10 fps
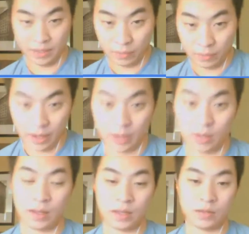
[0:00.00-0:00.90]
way.
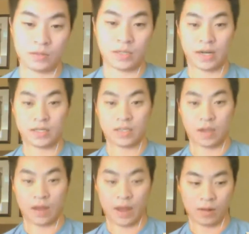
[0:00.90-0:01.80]
Like you kind of
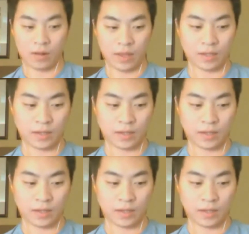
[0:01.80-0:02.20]
saw how like,